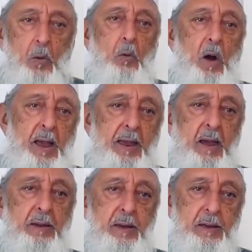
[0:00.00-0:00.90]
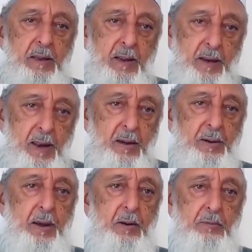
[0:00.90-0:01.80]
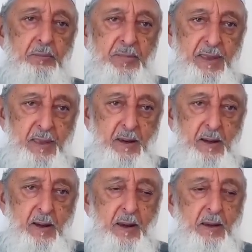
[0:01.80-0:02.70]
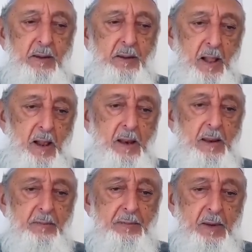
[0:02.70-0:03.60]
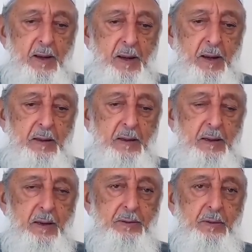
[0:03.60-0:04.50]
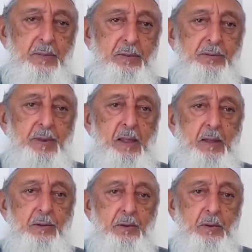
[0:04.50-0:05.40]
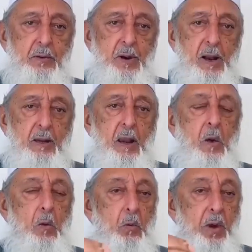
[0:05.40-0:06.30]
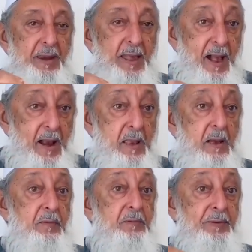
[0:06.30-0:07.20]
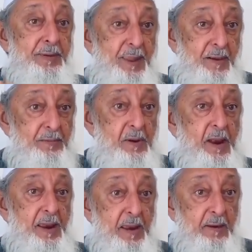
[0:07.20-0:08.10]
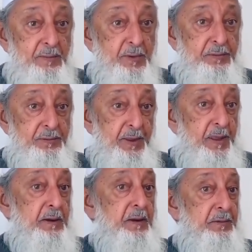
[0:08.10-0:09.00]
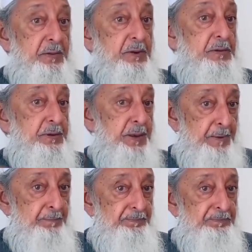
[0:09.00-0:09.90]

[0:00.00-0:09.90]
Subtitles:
Why are they declaring of me that I have declared that there's a mistake in the Quran when I have never ever said such a thing?